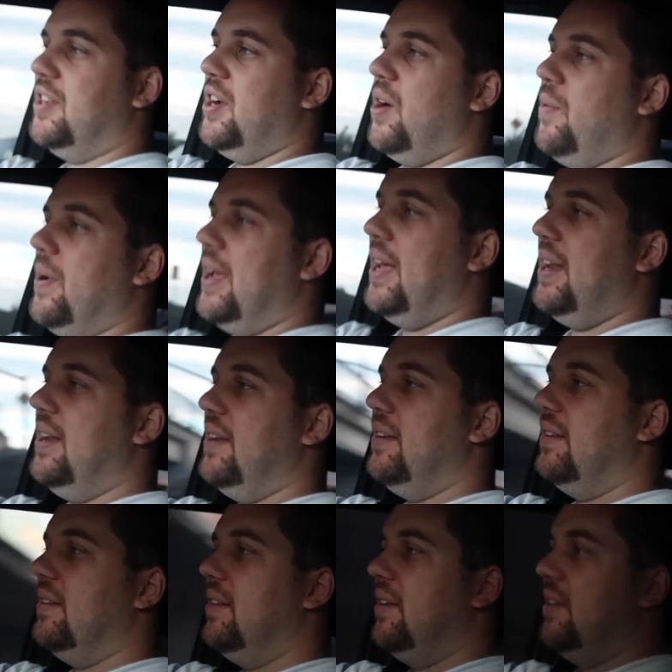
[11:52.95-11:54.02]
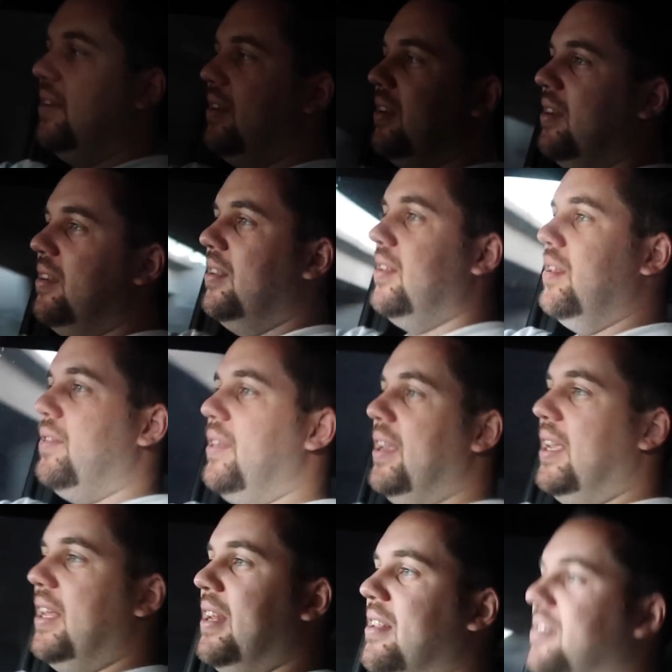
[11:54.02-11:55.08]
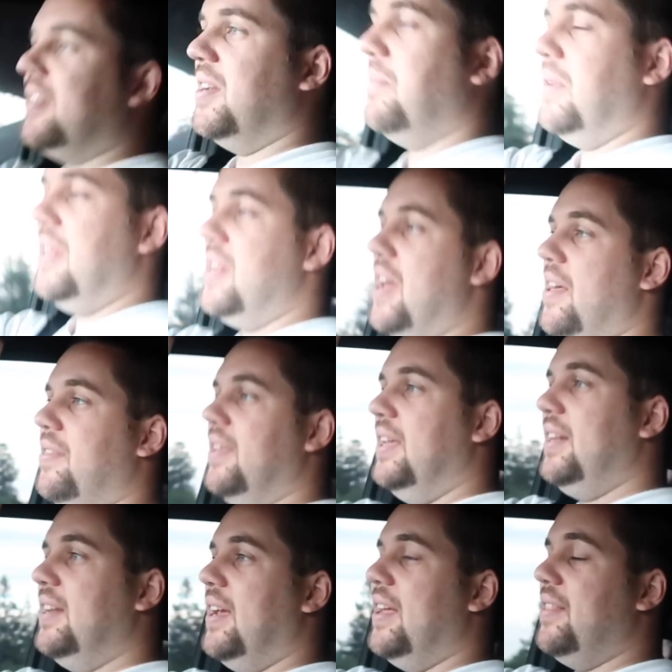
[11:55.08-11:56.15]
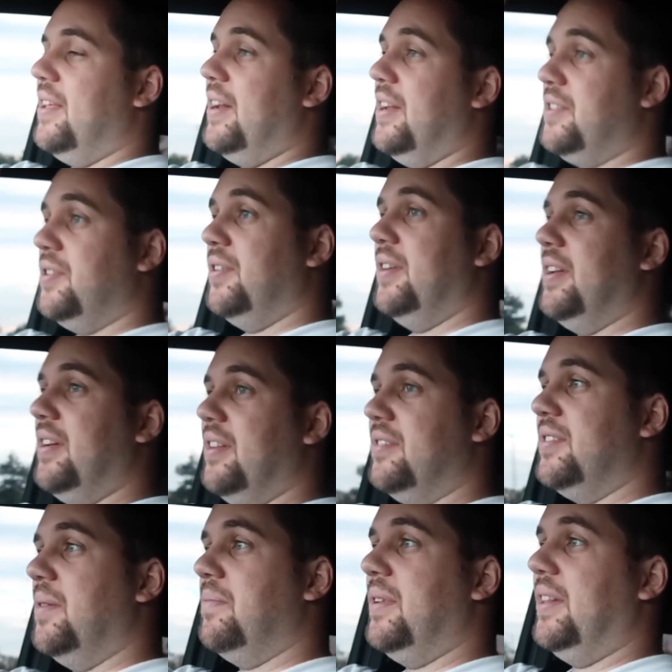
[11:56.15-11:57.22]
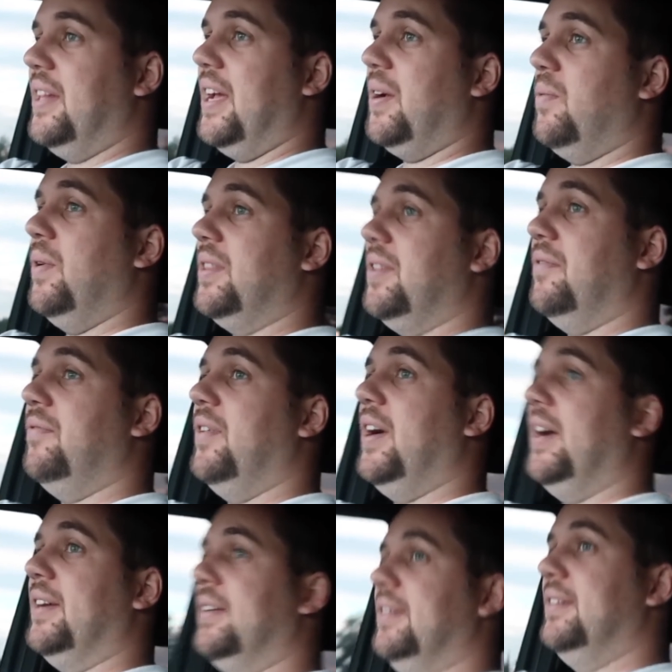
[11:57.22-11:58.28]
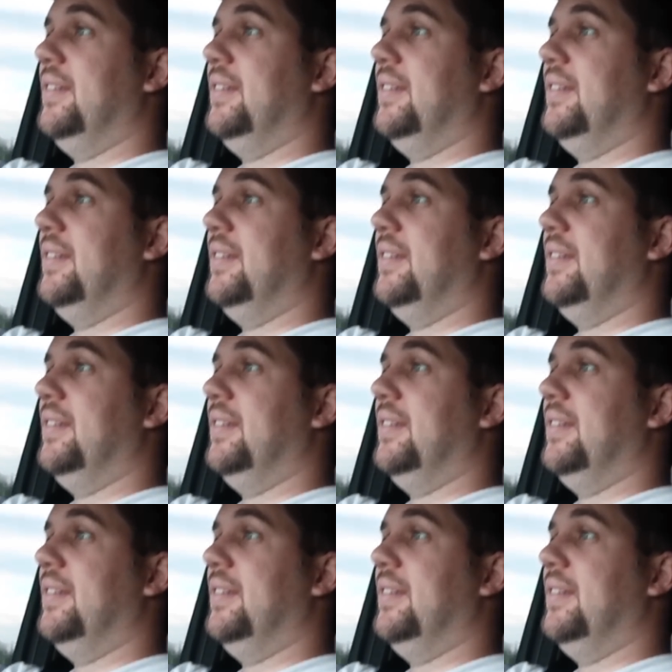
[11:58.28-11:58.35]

in to go in thinking it's gonna be nothing and then it turned into something like what the fuck.